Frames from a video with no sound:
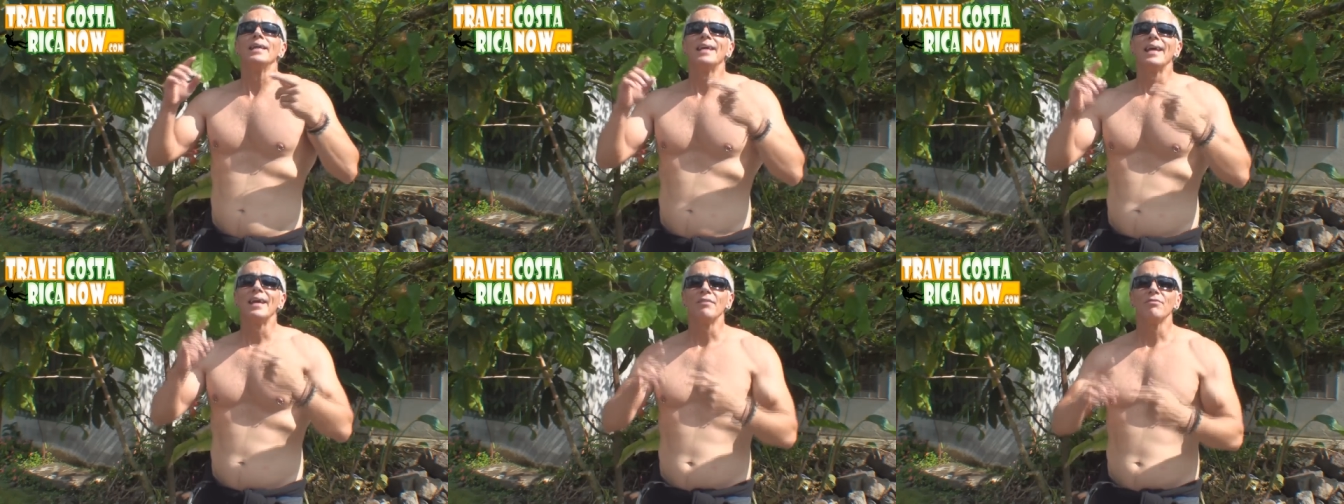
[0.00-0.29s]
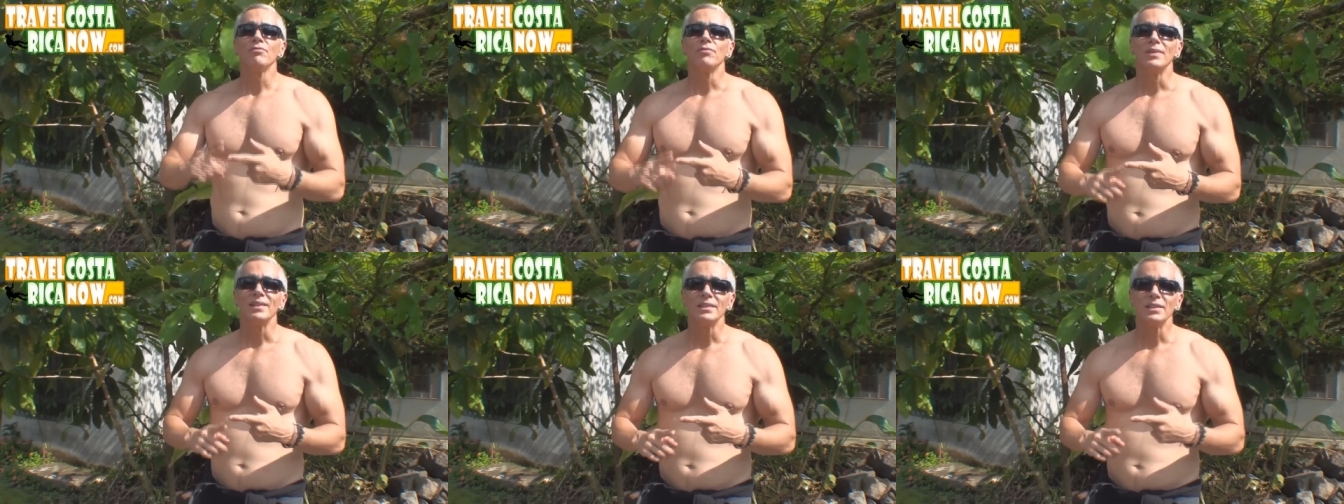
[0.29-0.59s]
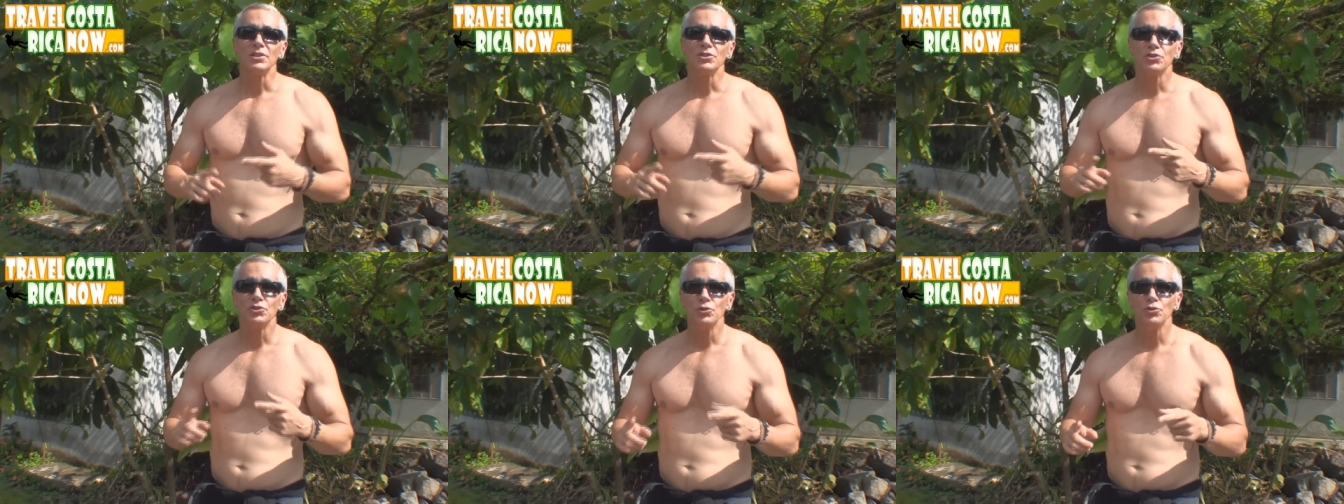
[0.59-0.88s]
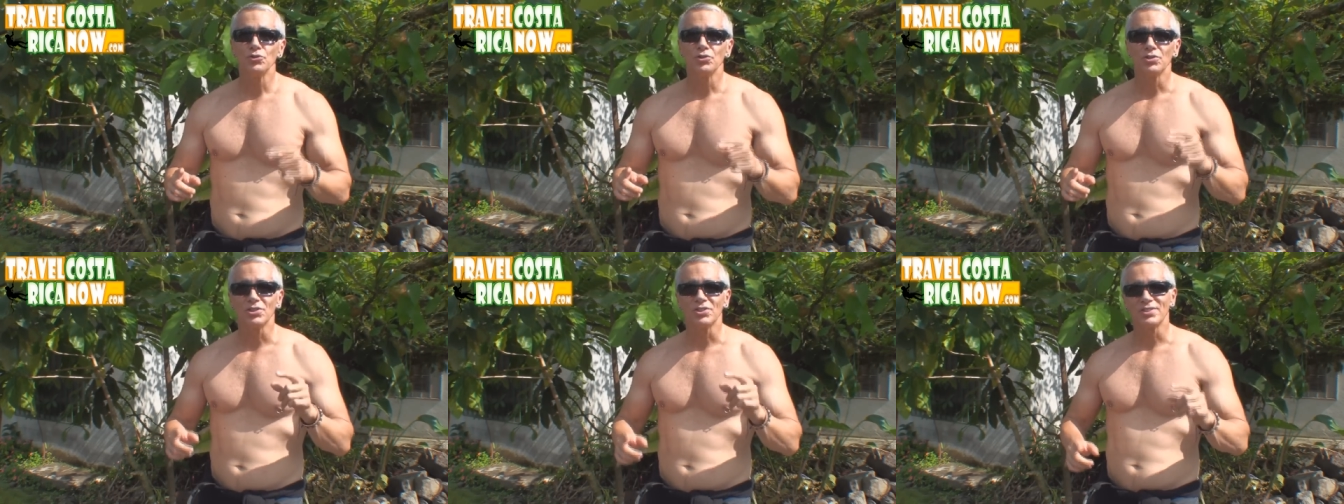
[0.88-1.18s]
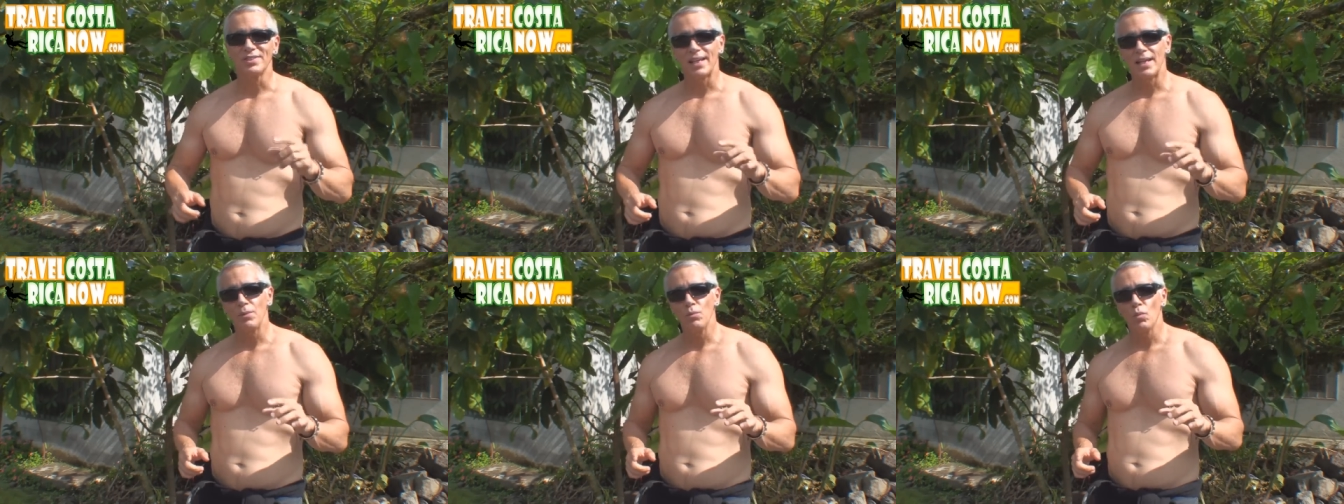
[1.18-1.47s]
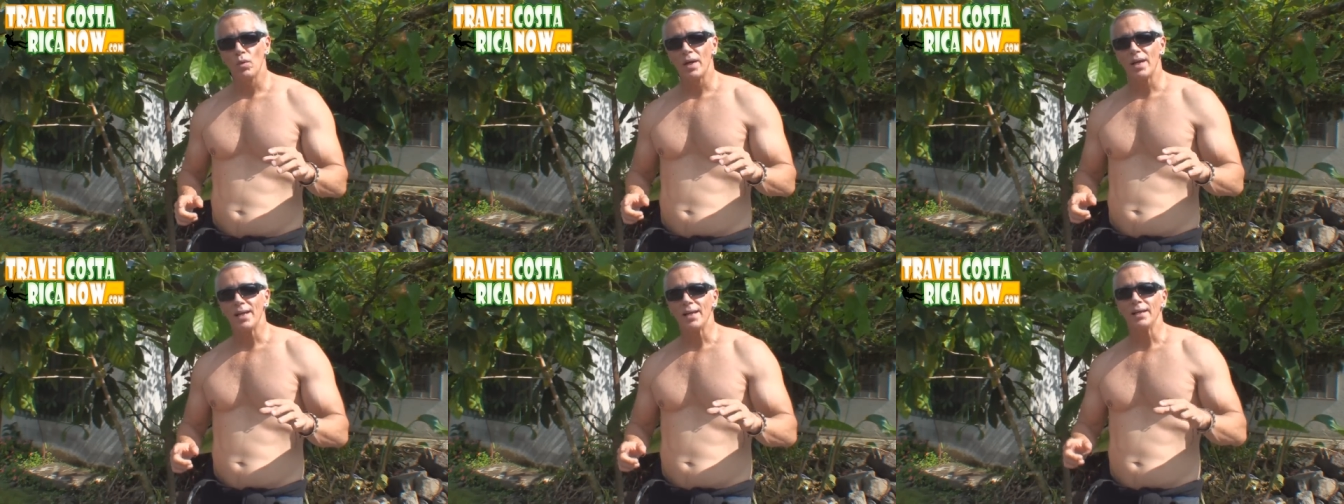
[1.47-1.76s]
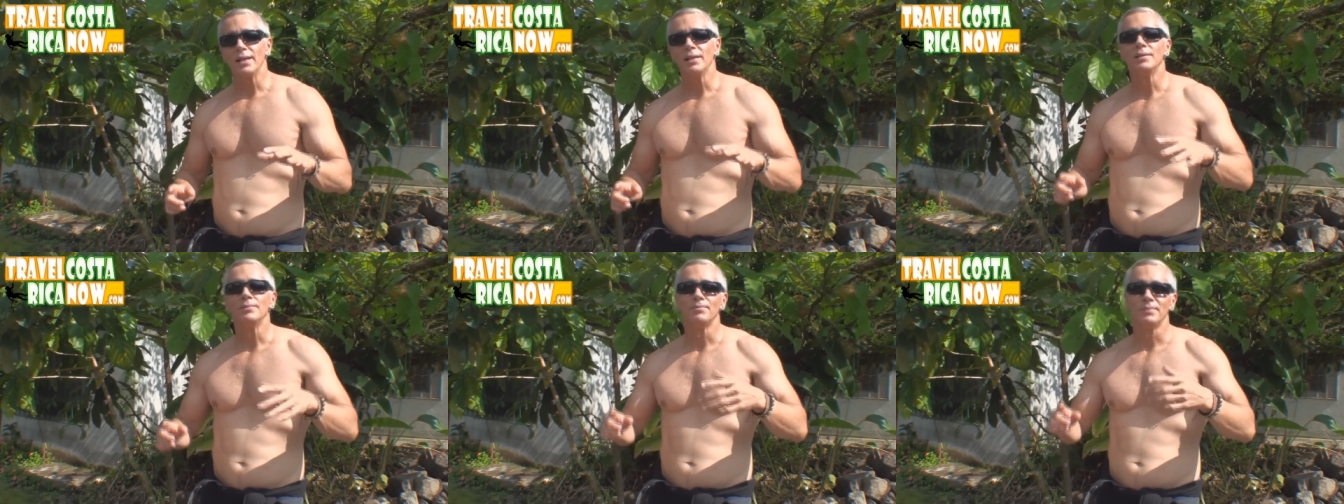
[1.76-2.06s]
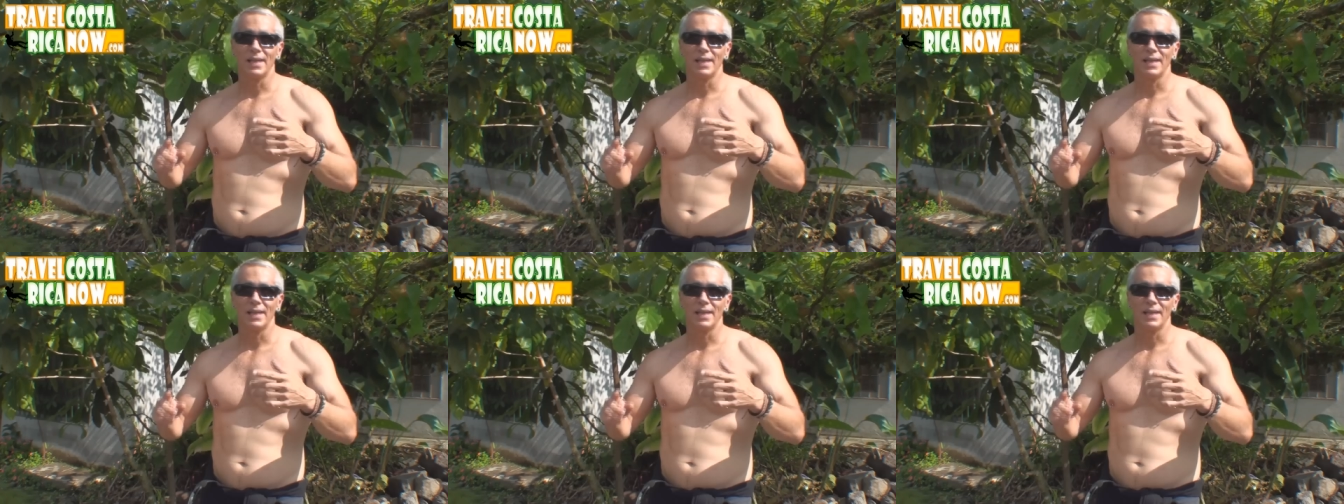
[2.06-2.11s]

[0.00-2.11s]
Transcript: Gate-friendly is used the same way